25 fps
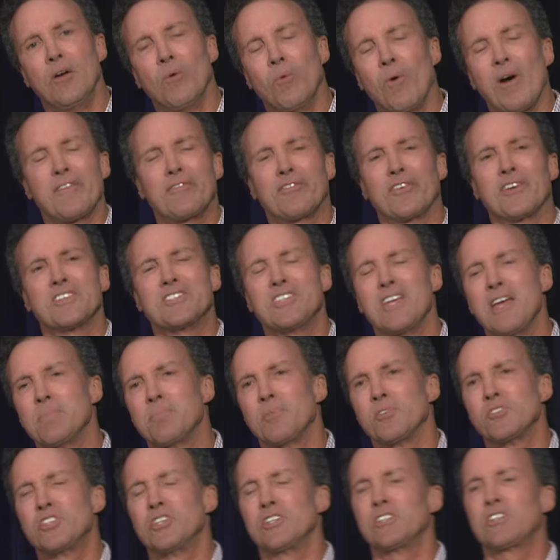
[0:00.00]
Why, for
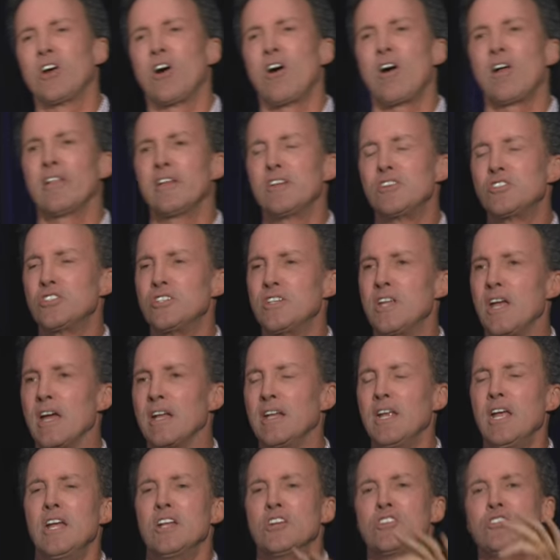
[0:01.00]
example, should
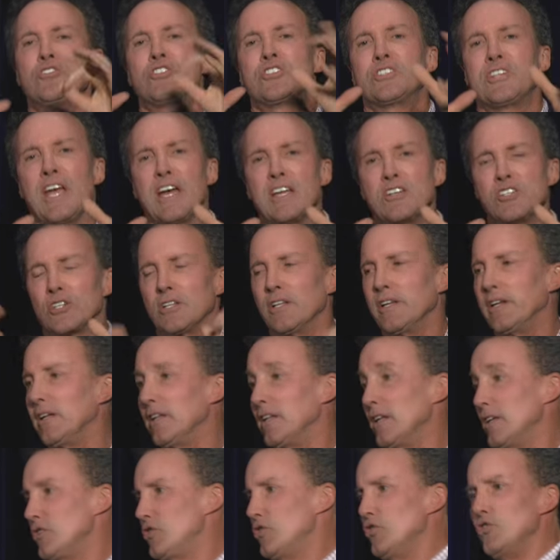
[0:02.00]
CollegeNet do scheduling
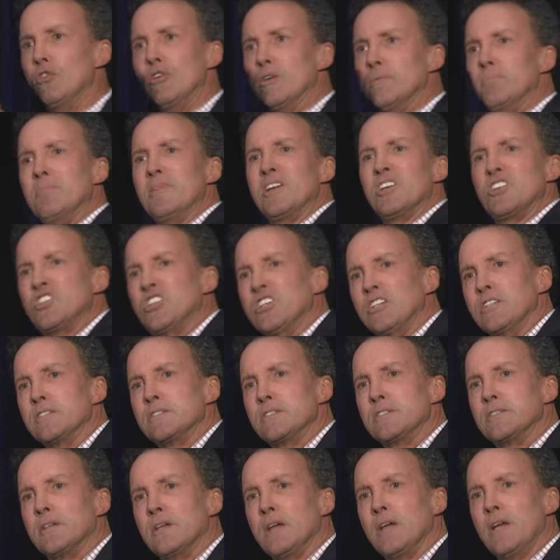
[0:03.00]
and then do
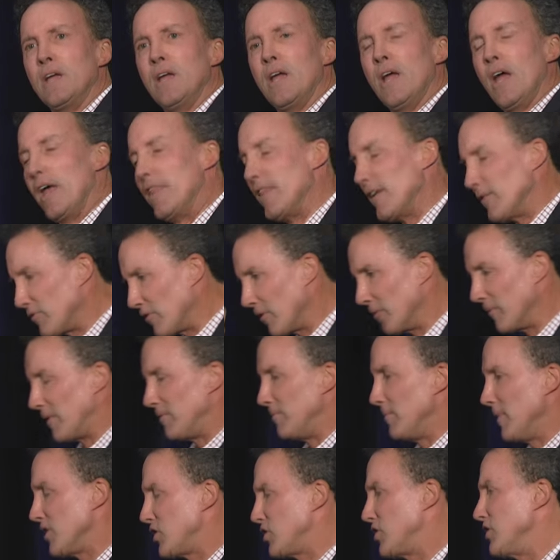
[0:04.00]
admissions? And then from
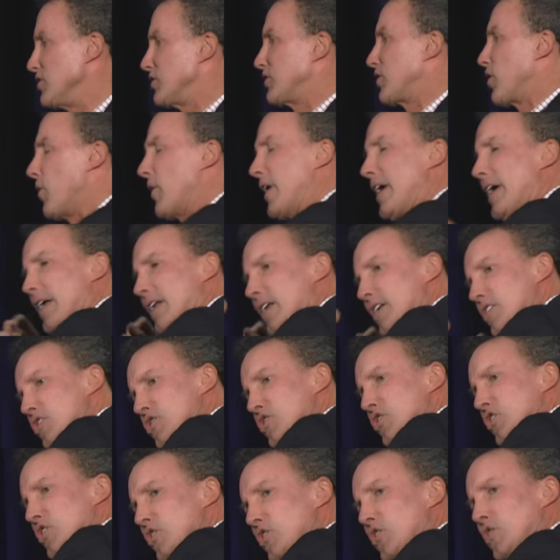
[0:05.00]
admissions, go ahead
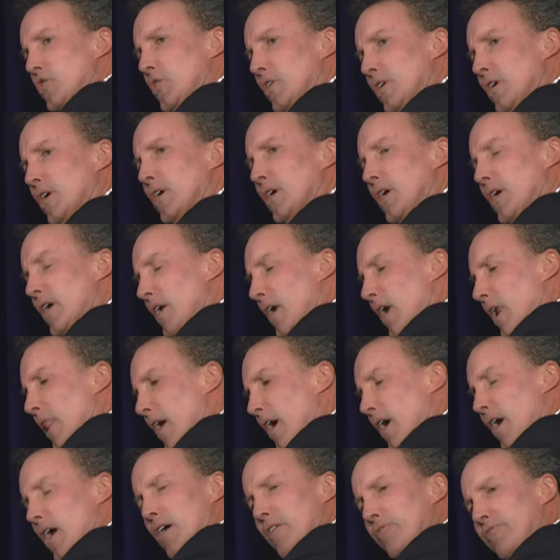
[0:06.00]
and do
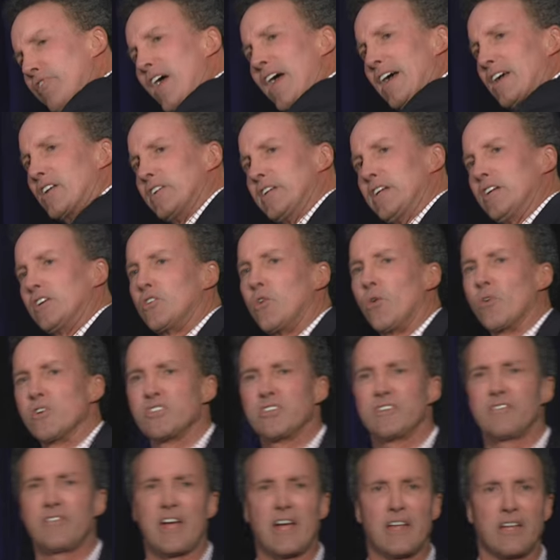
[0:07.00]
faculty and
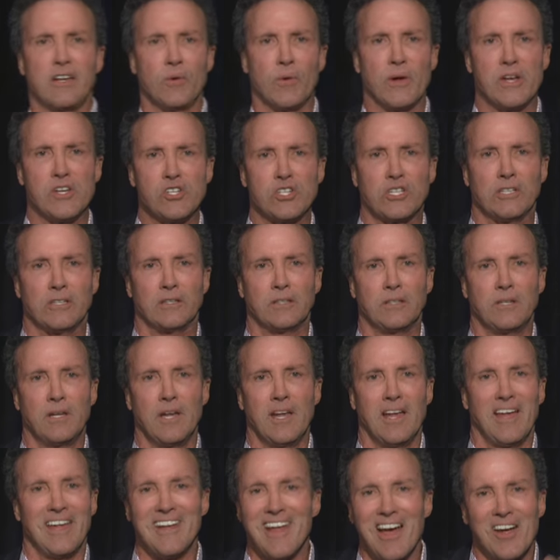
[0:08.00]
course evaluation.
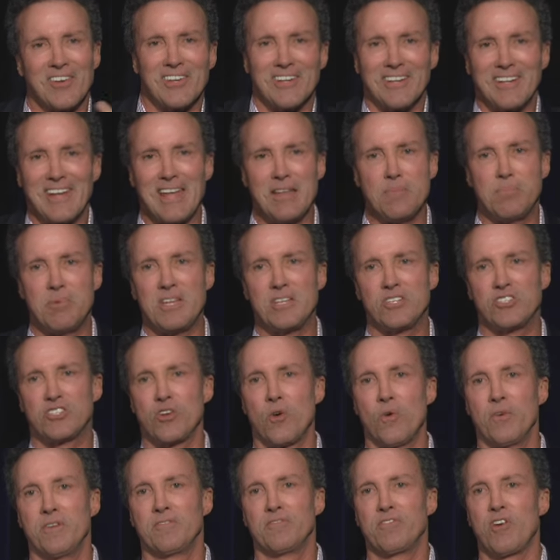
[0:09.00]
And now today, be
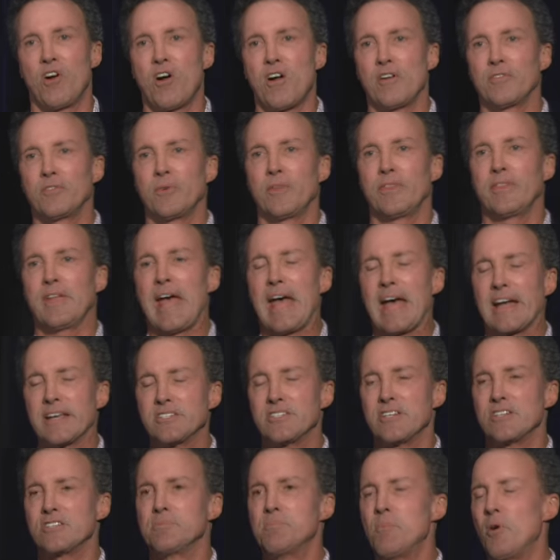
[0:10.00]
so involved with
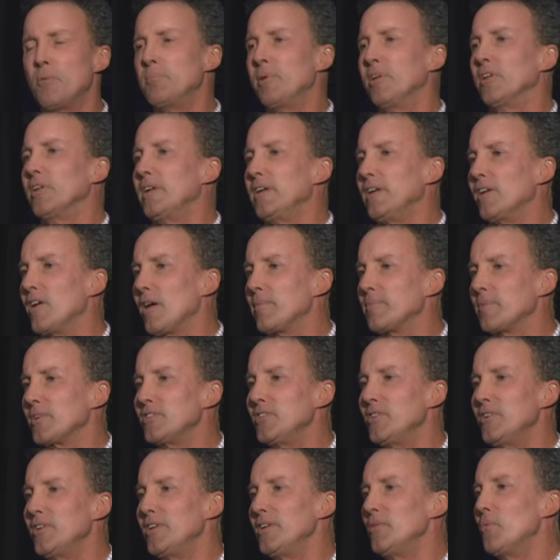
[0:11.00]
access, mobility, and
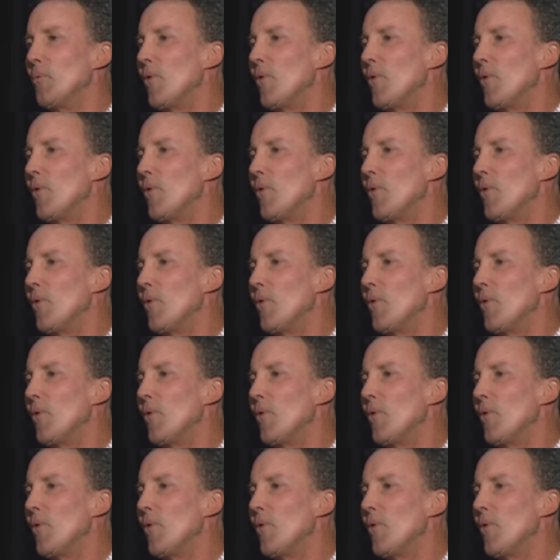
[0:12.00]
opportunity.